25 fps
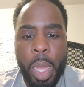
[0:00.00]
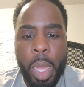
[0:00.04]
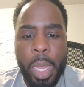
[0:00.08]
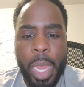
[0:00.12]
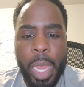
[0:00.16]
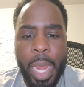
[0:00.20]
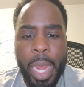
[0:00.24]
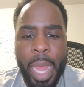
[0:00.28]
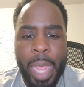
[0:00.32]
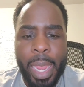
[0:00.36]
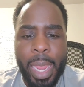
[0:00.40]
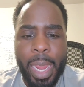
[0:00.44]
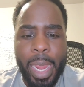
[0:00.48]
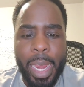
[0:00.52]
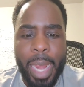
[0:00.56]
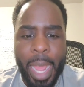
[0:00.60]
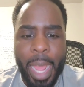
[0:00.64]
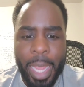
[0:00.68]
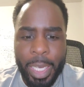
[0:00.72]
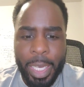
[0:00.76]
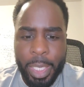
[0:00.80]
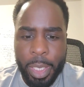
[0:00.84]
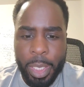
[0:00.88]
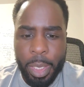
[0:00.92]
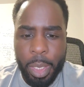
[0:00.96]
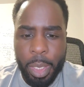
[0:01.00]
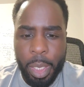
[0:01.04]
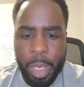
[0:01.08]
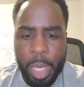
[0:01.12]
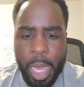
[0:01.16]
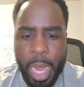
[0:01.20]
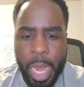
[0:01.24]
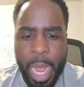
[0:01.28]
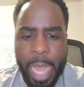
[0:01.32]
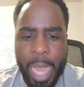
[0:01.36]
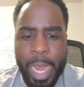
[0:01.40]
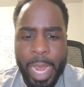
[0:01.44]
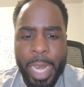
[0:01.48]
Can I get into
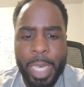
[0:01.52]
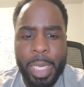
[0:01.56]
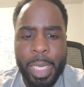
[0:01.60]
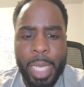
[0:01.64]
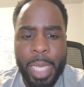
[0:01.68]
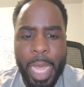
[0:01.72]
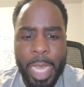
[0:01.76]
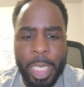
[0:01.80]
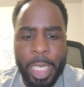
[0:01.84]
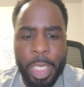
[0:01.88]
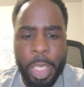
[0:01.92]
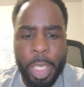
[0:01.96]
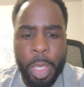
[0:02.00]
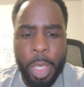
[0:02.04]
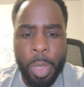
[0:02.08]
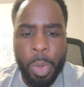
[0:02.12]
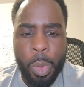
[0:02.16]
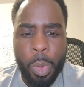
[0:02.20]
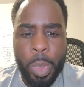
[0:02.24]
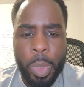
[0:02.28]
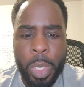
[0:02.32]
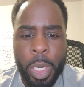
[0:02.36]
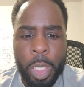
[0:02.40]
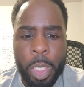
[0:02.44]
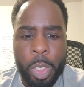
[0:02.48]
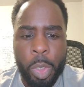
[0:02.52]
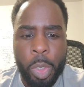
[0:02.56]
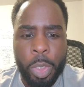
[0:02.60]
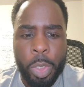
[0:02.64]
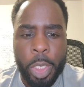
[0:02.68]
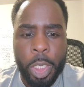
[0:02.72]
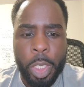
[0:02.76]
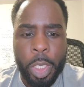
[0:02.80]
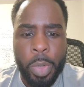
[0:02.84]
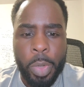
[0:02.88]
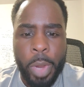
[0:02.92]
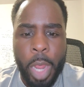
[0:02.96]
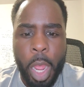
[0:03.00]
the ICU with an
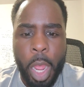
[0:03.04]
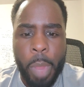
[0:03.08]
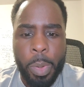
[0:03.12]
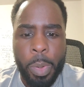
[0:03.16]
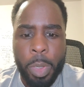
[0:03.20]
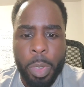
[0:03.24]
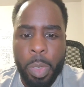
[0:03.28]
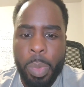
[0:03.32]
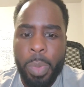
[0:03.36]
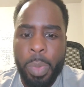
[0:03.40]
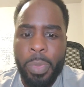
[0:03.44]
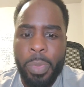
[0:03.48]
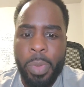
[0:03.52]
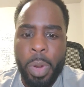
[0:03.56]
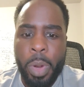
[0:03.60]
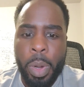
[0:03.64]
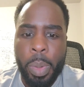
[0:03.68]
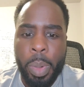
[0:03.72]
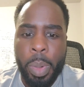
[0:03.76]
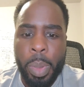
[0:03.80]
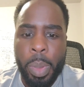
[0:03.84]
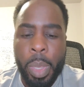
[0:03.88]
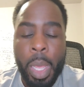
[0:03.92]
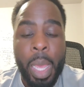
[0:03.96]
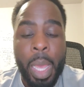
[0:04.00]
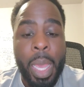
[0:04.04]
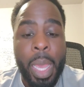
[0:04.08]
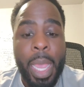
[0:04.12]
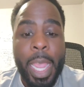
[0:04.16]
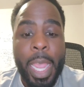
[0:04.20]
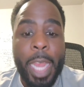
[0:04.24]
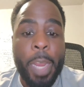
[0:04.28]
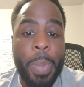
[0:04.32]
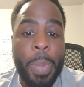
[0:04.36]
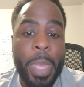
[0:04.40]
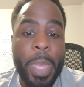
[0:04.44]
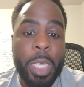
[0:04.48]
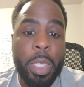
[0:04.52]
associate's degree? Hospital for,
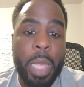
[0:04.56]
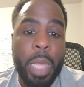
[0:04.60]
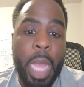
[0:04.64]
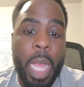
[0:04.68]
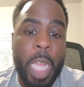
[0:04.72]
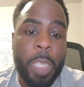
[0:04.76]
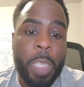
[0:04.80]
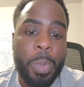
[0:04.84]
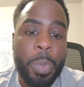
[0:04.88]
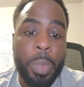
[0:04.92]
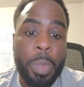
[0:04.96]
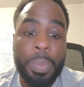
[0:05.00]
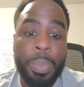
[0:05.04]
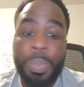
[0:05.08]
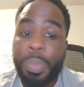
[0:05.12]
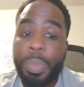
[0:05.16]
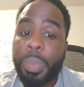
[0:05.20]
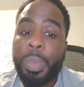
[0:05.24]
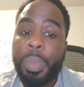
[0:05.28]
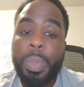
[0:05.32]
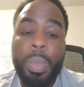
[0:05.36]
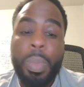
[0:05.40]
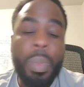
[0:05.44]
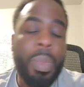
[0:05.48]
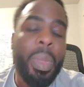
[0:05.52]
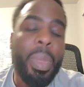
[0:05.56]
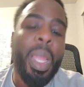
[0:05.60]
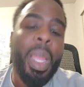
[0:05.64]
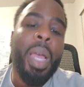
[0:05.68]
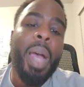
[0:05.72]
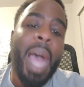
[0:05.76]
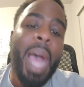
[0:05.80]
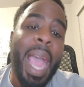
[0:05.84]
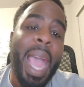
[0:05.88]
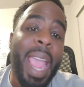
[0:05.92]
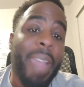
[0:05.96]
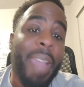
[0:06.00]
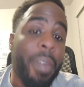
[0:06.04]
it depends on the hospital.
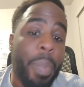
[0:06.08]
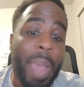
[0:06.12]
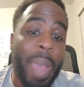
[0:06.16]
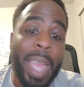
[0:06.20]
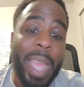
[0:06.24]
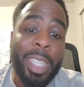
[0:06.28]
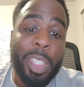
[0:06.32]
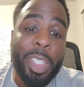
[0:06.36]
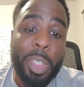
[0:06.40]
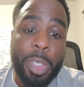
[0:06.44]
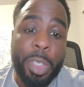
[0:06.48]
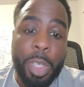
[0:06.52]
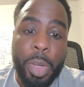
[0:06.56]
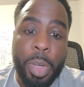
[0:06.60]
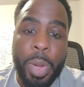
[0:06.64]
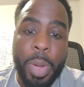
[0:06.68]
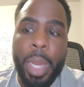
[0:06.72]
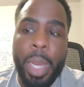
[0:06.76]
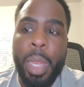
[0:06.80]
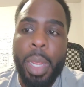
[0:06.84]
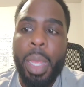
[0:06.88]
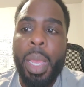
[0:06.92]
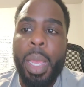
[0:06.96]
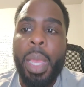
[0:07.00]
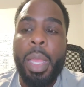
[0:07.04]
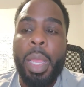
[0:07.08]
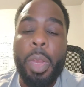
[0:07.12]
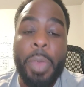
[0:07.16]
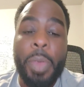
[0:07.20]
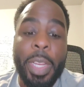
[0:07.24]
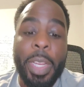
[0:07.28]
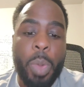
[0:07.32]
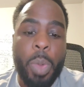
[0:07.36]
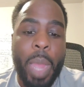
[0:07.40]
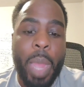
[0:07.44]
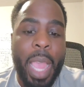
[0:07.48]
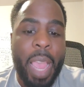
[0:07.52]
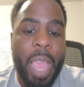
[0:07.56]
I have a bachelor's degree. The
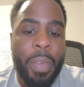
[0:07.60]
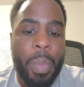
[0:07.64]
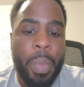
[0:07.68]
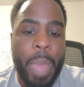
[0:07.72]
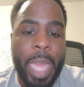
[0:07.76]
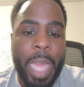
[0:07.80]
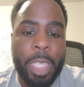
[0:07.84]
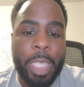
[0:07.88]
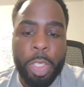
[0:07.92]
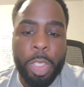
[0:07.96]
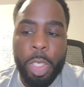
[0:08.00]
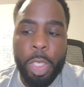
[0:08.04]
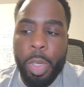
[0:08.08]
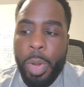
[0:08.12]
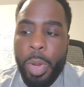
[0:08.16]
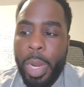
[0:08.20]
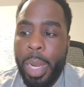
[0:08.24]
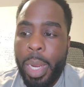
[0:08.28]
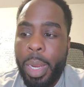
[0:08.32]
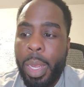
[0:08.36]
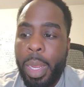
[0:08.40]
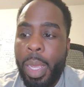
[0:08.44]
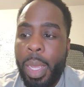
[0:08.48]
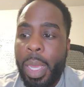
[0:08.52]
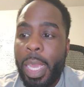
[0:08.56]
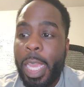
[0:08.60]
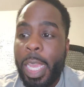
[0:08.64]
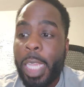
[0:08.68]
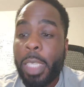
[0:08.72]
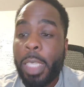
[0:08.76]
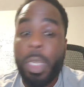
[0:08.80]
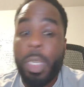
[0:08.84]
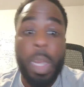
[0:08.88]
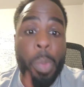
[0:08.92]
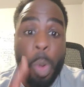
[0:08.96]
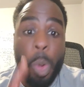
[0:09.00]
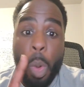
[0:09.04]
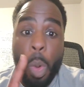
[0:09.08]
reason why I have a bachelor's degree
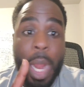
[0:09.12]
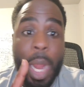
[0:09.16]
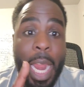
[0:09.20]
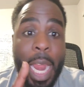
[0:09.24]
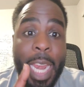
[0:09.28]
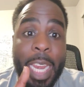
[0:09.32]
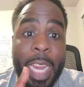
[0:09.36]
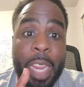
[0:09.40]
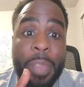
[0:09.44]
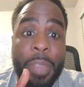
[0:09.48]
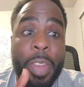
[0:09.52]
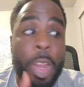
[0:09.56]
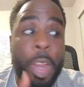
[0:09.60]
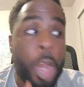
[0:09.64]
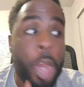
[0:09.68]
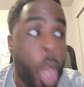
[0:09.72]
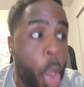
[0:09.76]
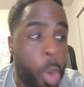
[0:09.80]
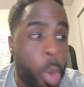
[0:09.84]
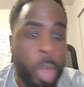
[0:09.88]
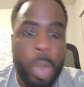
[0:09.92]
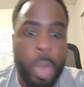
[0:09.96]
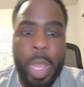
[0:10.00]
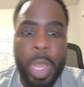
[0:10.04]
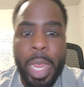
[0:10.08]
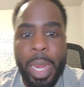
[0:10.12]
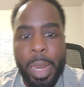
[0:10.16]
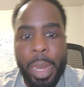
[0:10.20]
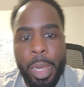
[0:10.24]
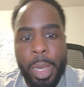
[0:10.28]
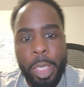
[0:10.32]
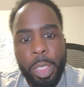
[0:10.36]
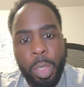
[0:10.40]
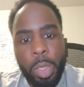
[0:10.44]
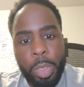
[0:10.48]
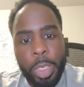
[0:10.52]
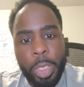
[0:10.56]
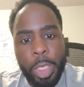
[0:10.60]
is, number one, I didn't even know you could get an
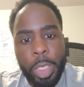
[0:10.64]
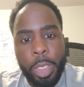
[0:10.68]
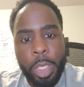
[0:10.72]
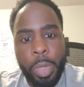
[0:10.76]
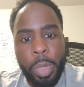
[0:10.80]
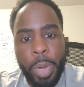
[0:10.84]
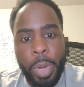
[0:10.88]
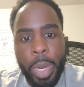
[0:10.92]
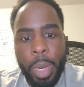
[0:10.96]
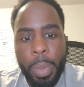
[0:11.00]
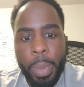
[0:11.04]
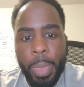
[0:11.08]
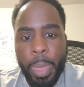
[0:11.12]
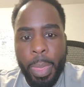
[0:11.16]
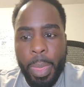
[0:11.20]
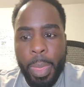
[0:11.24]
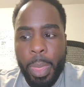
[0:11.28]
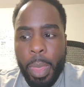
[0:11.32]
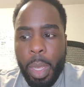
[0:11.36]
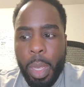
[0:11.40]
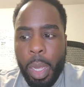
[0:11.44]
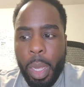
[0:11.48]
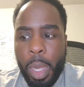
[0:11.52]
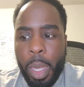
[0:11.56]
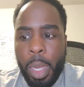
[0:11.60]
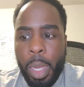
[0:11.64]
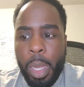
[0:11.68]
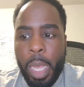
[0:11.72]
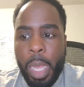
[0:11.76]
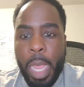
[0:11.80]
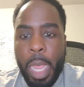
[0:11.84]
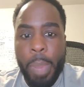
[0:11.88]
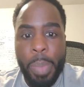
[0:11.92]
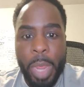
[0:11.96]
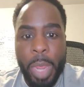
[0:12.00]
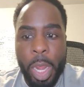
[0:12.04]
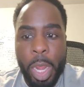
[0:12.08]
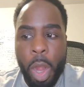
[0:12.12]
associate's degree
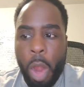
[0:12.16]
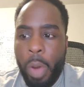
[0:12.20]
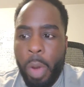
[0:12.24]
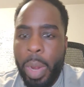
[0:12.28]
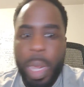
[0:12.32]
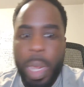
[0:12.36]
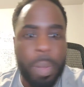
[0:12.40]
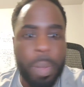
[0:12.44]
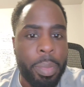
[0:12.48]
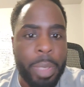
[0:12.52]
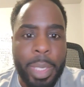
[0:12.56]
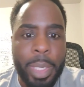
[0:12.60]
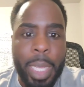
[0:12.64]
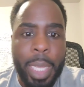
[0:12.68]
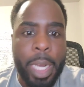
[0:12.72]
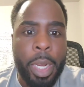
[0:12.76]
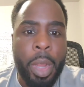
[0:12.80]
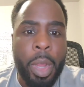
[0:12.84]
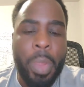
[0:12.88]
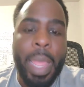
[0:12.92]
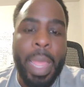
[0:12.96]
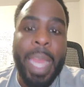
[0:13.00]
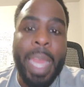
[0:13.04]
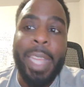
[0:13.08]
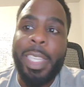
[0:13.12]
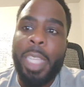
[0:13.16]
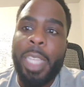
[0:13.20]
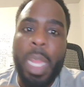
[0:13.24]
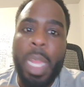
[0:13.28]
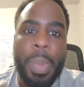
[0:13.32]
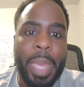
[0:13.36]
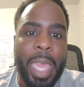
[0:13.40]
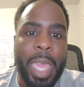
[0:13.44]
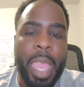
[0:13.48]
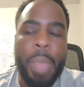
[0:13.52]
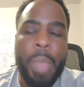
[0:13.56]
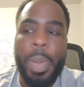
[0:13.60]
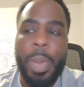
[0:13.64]
and be an RN. Didn't know that until I
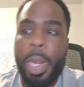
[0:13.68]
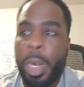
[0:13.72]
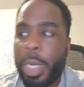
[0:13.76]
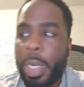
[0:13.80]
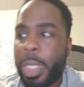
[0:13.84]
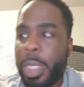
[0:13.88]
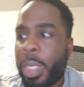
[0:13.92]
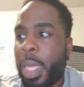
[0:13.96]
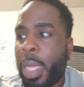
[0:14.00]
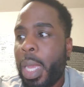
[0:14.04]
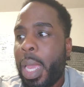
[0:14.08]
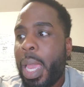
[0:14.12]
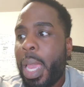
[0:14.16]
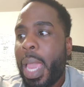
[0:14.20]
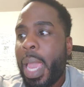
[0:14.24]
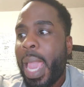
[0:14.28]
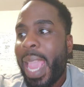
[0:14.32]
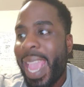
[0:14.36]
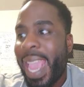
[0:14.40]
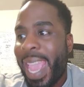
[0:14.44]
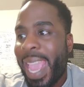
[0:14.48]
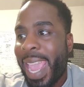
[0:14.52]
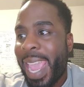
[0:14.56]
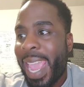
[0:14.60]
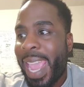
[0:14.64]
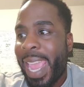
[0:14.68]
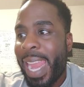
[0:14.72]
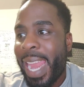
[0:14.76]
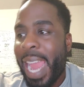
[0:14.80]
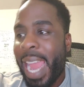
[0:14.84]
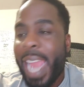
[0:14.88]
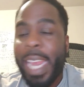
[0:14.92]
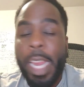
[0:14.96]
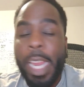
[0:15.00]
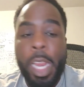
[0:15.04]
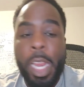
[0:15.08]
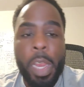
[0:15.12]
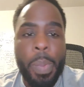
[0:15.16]
became a nurse. And
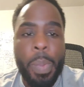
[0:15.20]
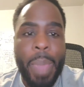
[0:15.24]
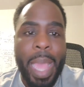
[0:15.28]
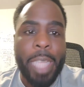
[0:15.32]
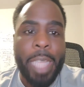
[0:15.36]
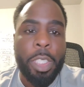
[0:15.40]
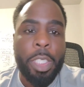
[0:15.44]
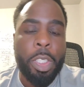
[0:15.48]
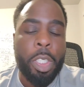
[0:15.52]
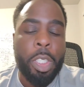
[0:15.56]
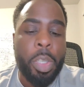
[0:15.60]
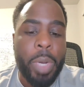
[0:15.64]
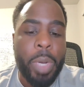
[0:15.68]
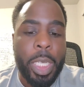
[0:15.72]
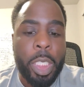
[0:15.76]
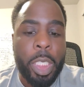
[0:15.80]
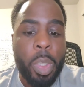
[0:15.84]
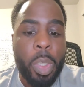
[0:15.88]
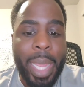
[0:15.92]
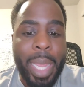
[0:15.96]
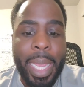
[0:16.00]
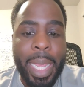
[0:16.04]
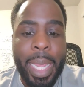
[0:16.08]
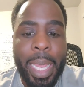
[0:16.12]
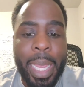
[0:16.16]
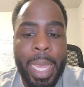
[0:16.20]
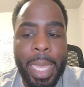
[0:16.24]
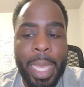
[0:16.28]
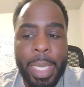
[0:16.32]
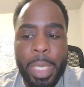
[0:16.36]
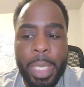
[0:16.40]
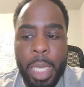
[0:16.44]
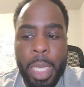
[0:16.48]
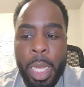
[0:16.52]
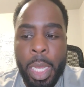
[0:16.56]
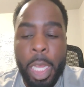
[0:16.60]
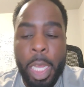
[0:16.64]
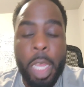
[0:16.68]
I needed a bachelor's degree so I could
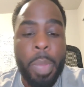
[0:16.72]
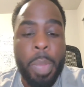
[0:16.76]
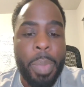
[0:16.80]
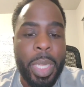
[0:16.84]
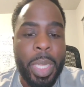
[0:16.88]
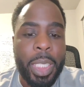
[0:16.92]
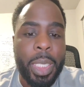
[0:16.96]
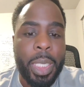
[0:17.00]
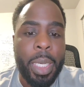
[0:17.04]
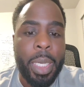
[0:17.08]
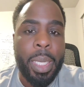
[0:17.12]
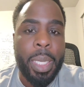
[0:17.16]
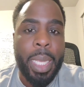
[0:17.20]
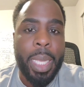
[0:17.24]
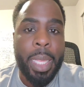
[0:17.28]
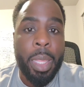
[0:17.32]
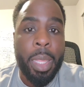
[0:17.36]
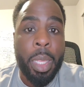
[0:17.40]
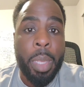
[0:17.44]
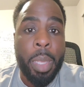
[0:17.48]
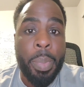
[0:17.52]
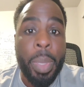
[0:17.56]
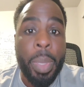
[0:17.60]
get commissioned in the